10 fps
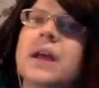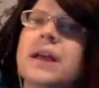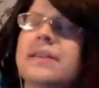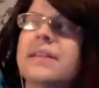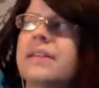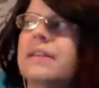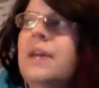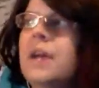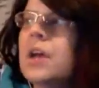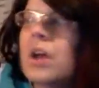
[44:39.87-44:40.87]
I guess this
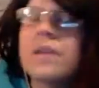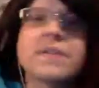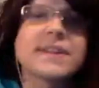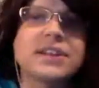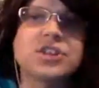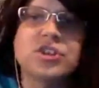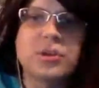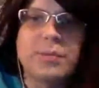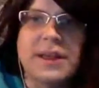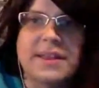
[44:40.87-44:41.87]
conversation
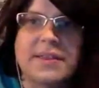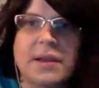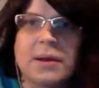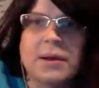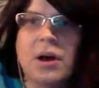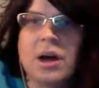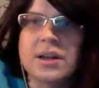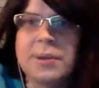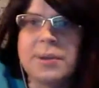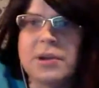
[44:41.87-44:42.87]
took place in the hot
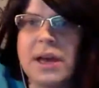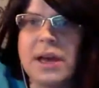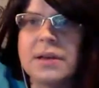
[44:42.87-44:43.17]
tub area.